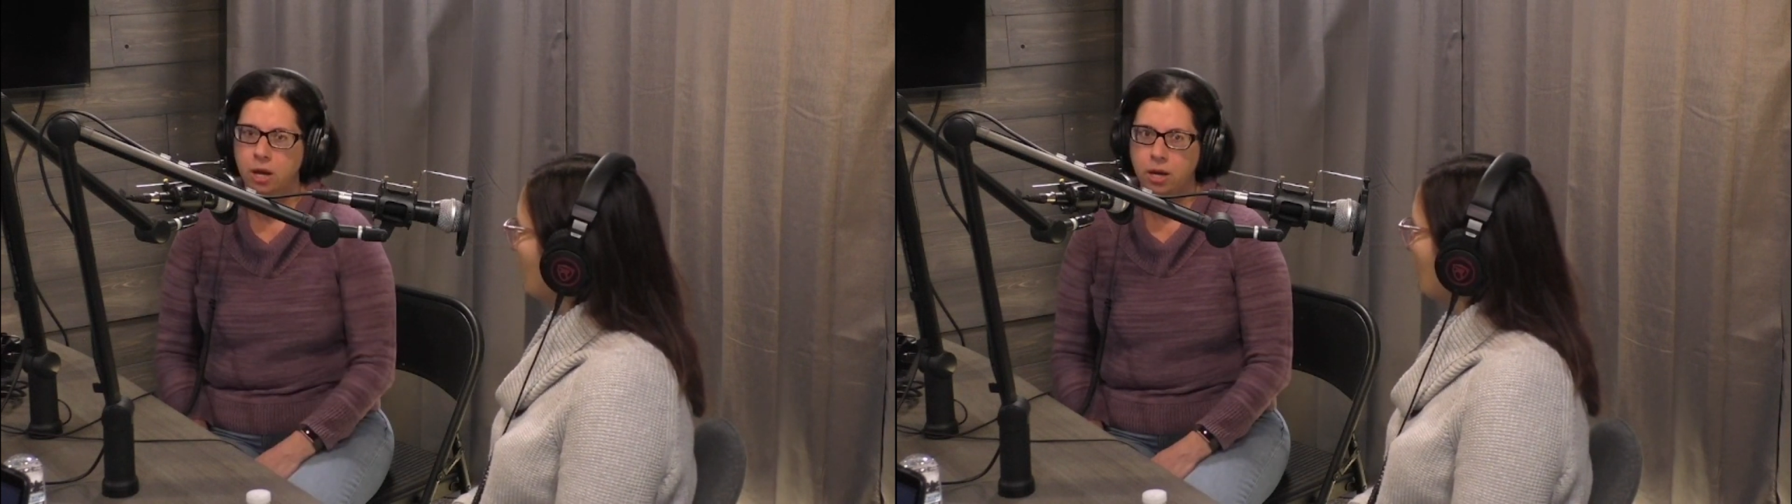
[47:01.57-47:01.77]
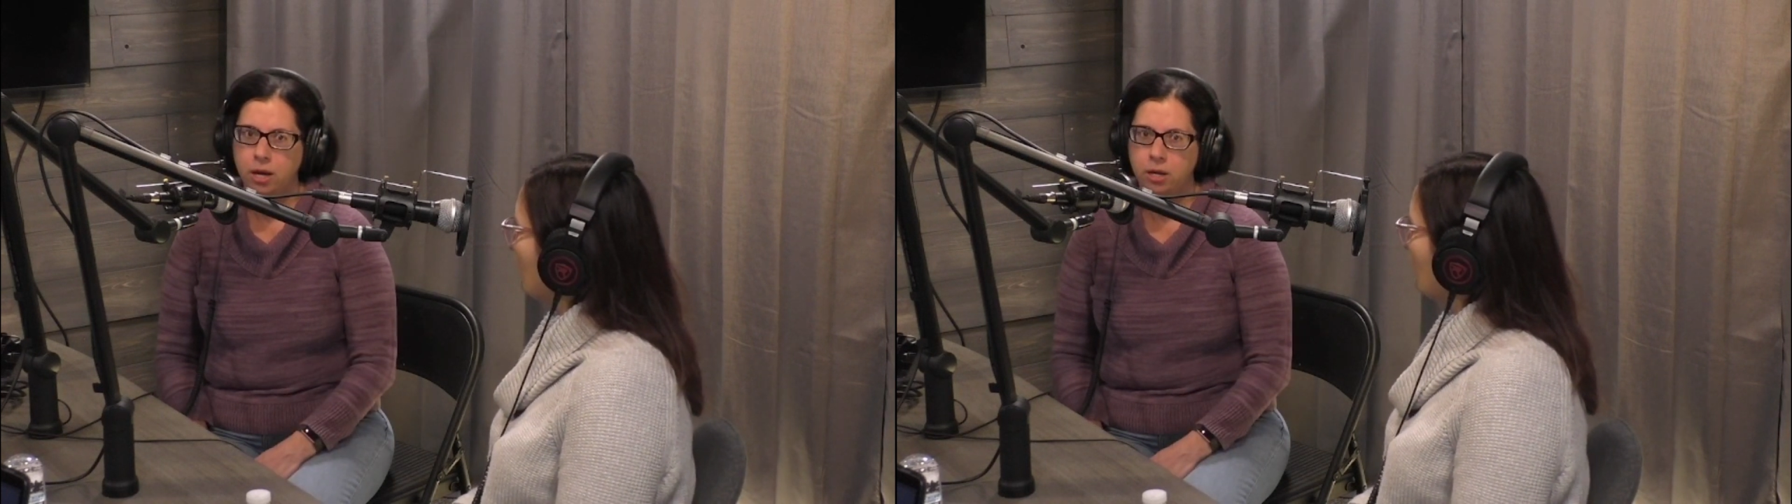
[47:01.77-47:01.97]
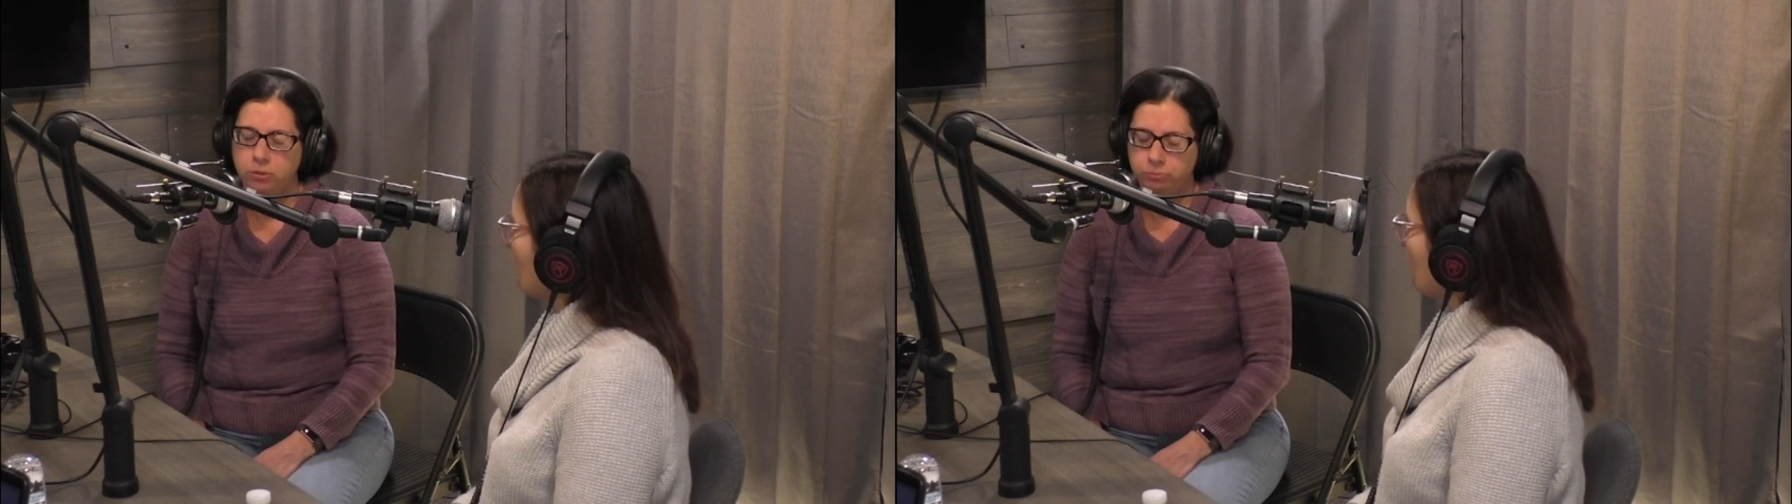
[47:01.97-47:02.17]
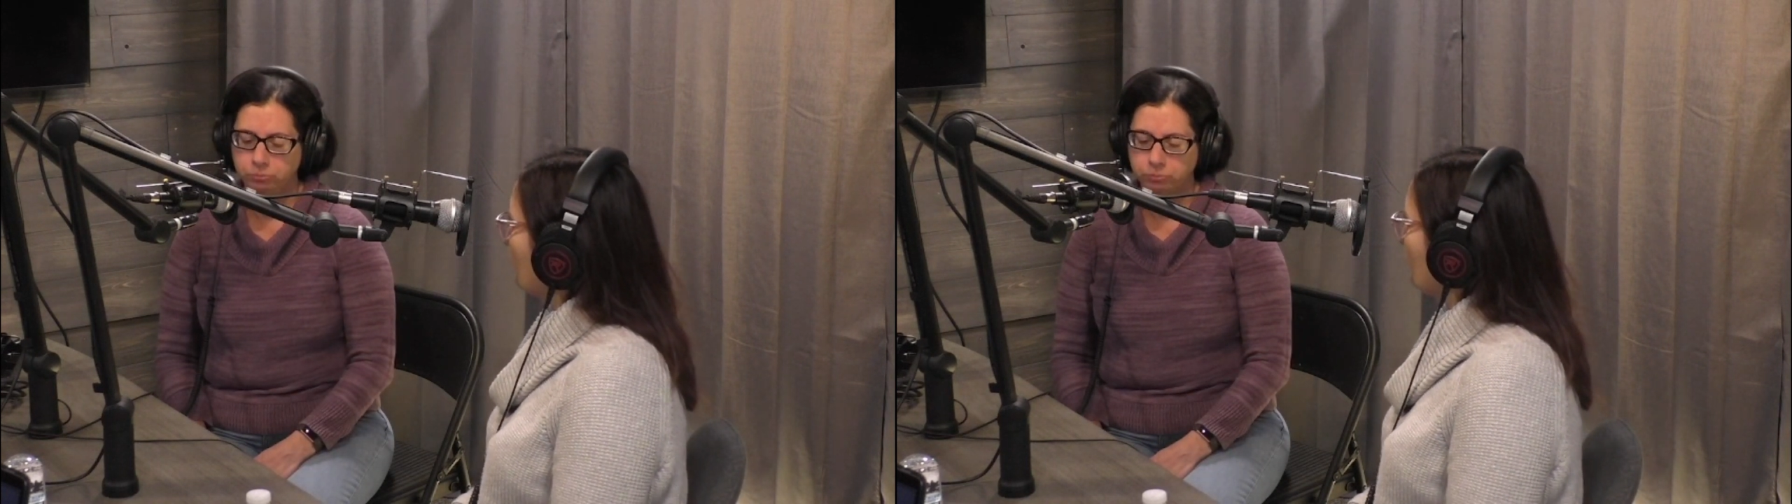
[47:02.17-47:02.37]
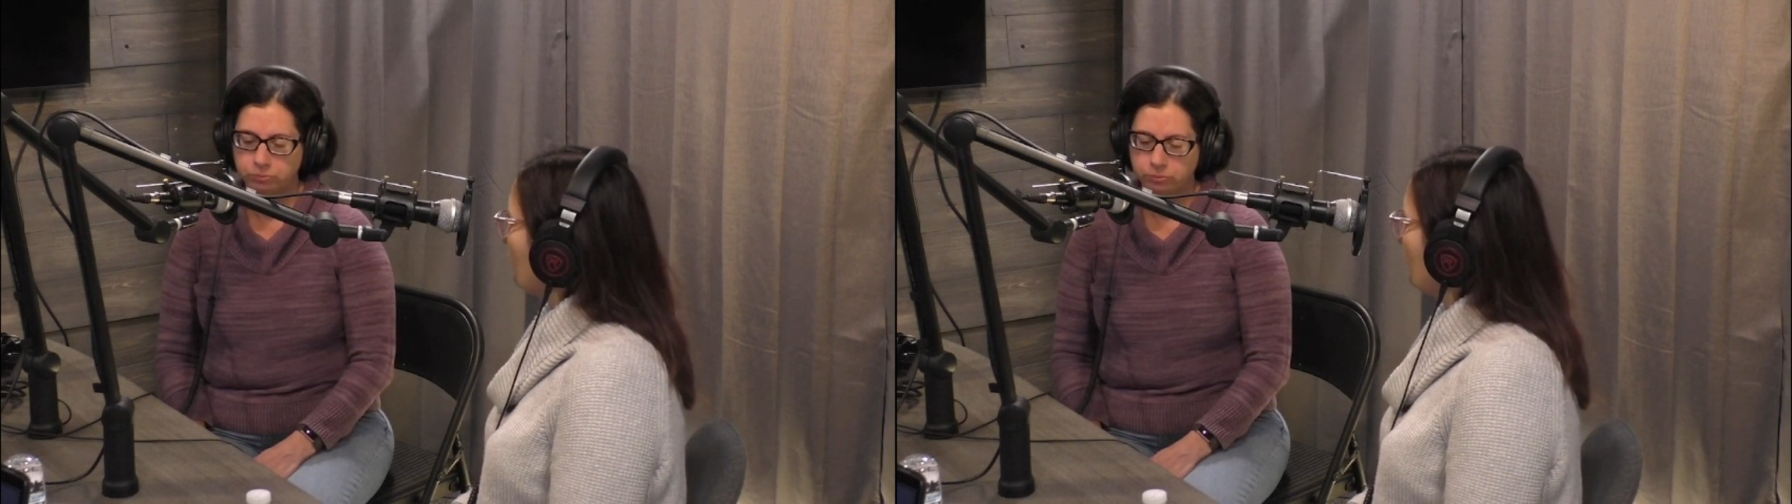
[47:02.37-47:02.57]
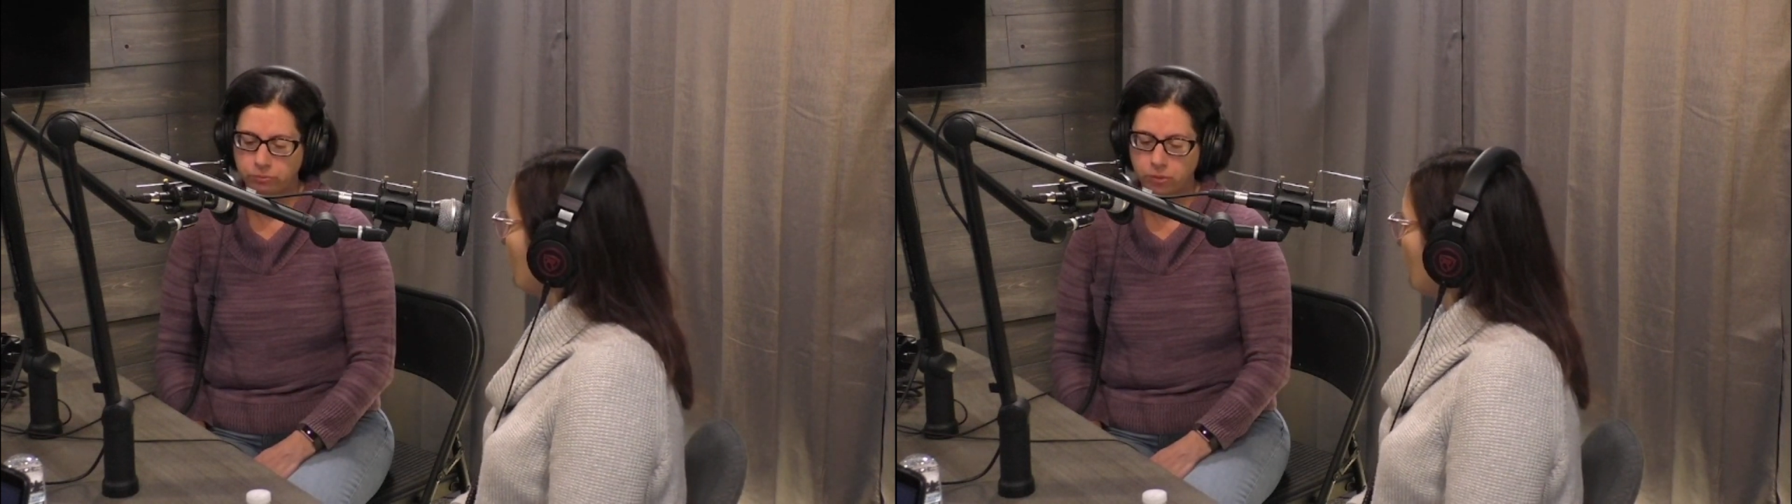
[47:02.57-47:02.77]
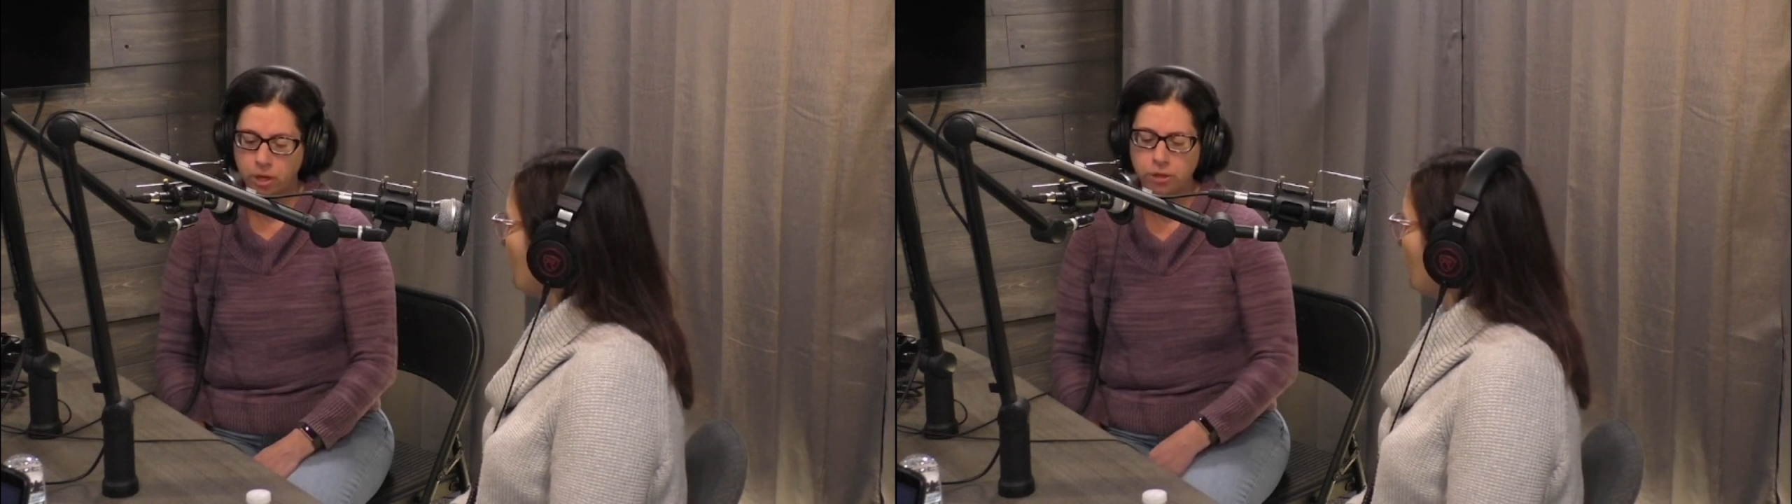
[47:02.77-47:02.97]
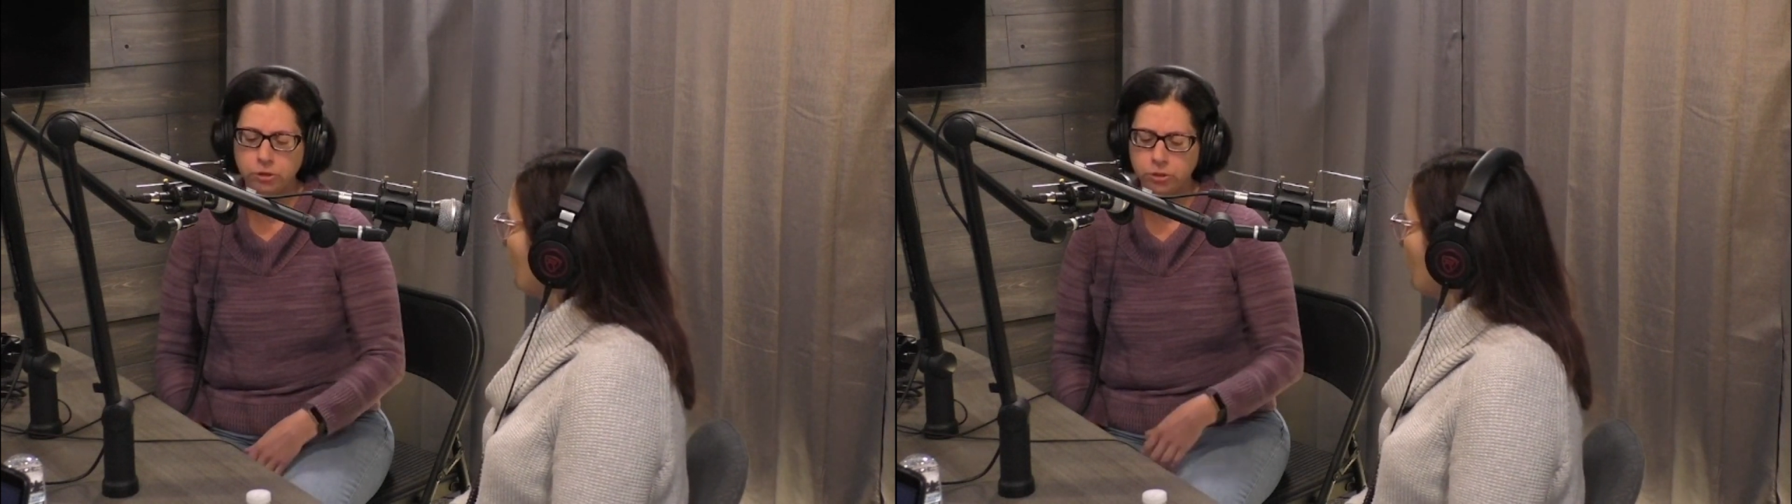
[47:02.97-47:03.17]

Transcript: Um, and